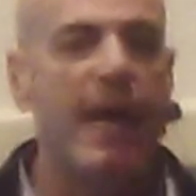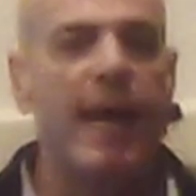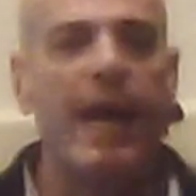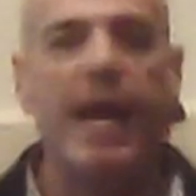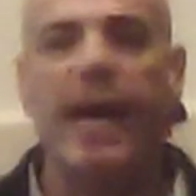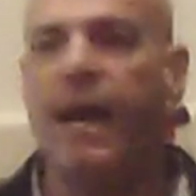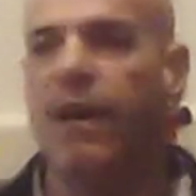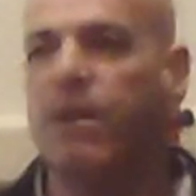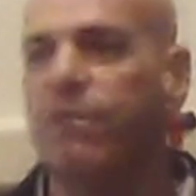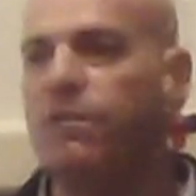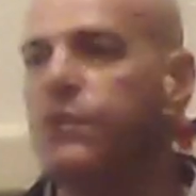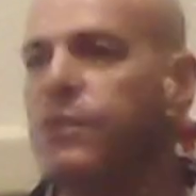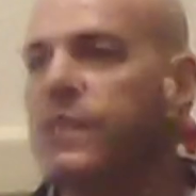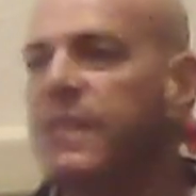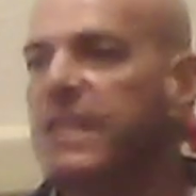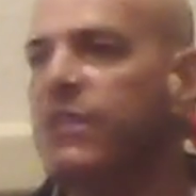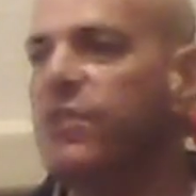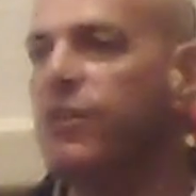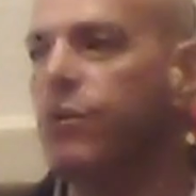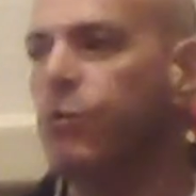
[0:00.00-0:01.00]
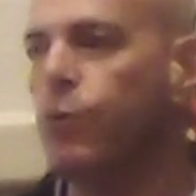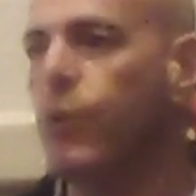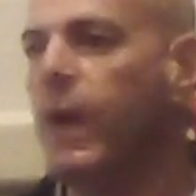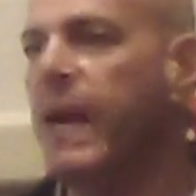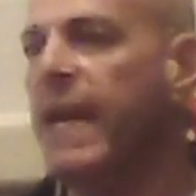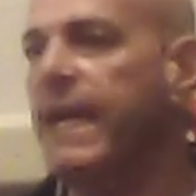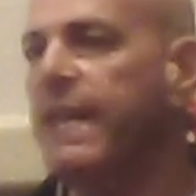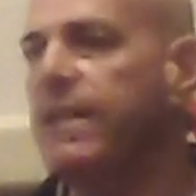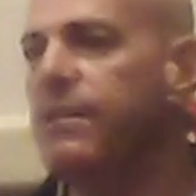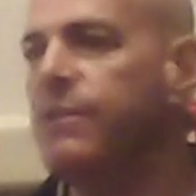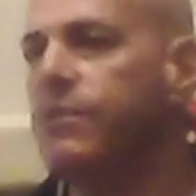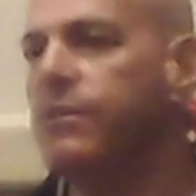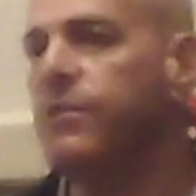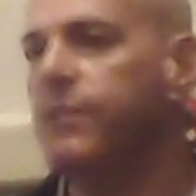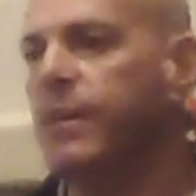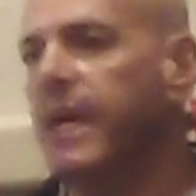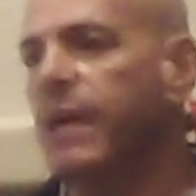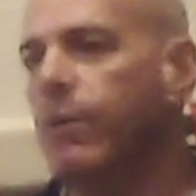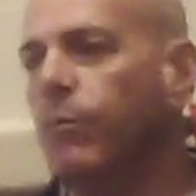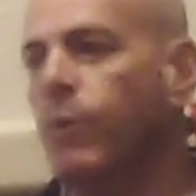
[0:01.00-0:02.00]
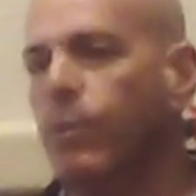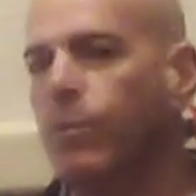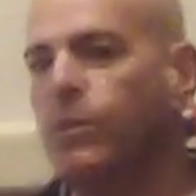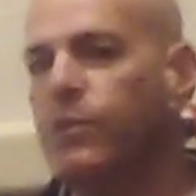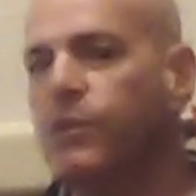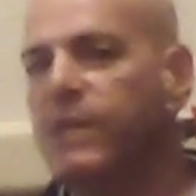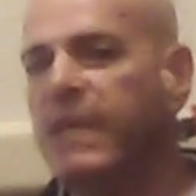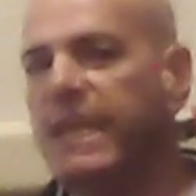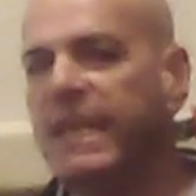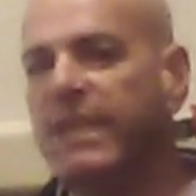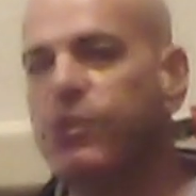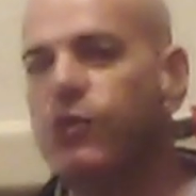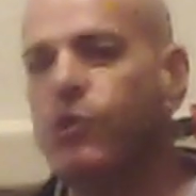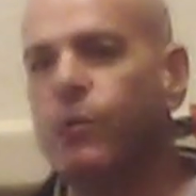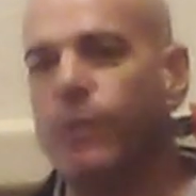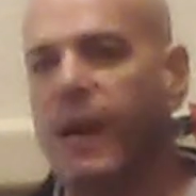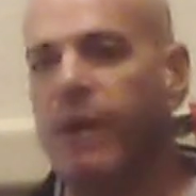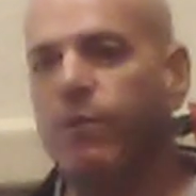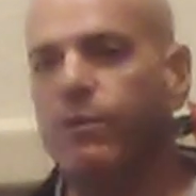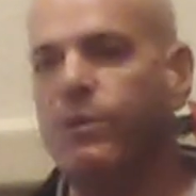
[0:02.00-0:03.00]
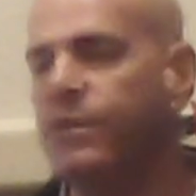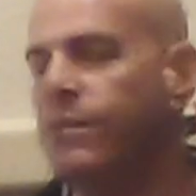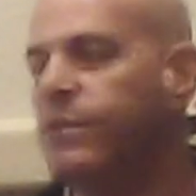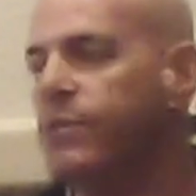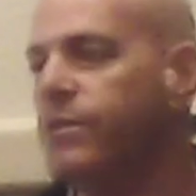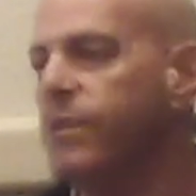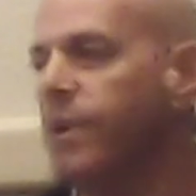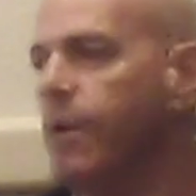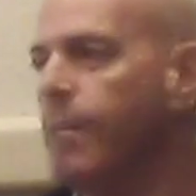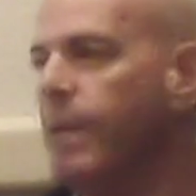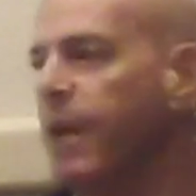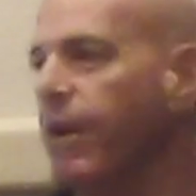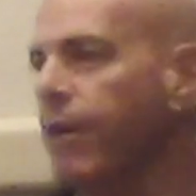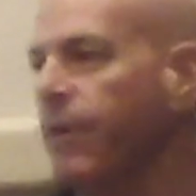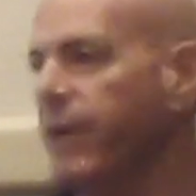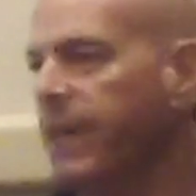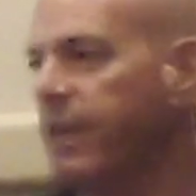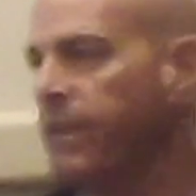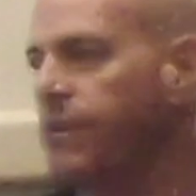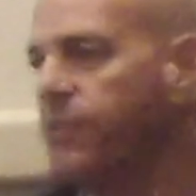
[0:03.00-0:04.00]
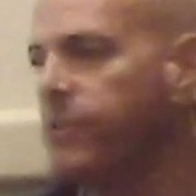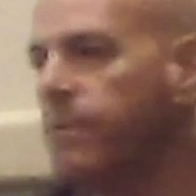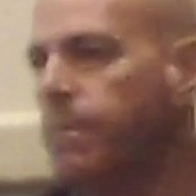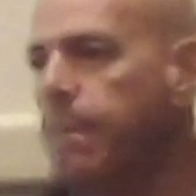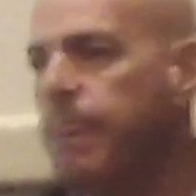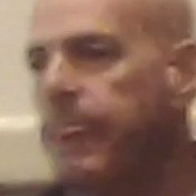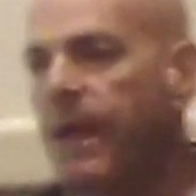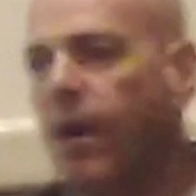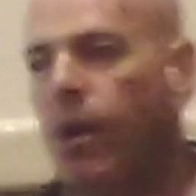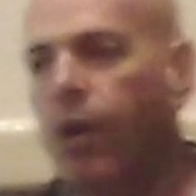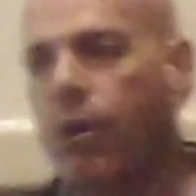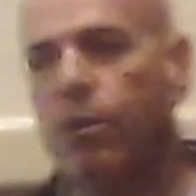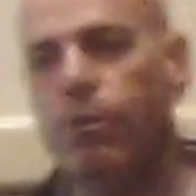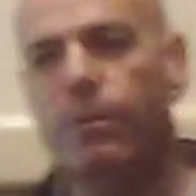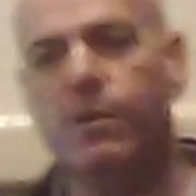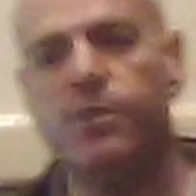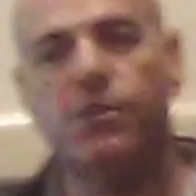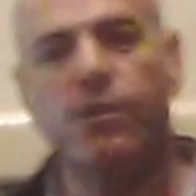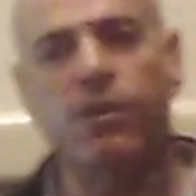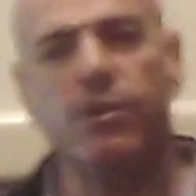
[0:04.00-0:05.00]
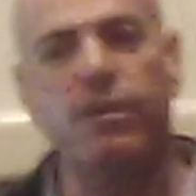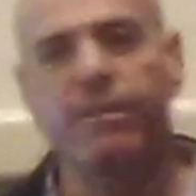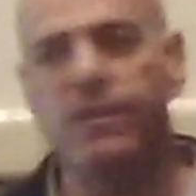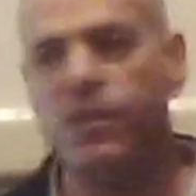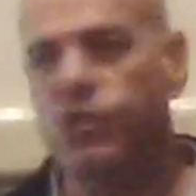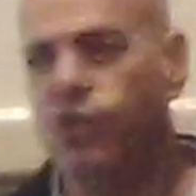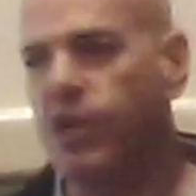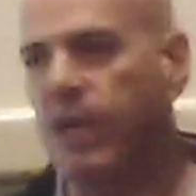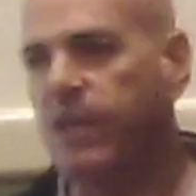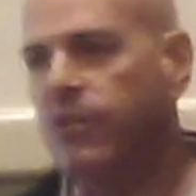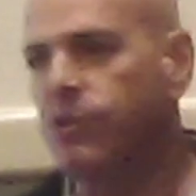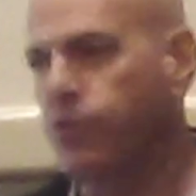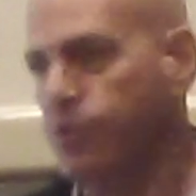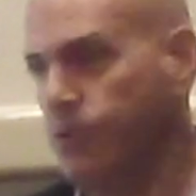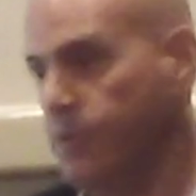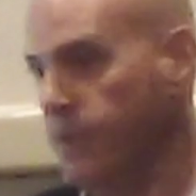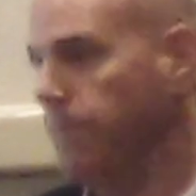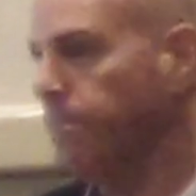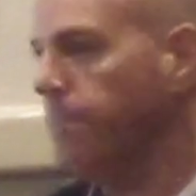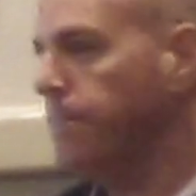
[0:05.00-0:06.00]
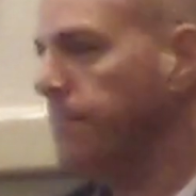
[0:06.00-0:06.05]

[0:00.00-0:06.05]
out of season rains, and what we're seeing, droughts in some areas. All a result of the jet stream.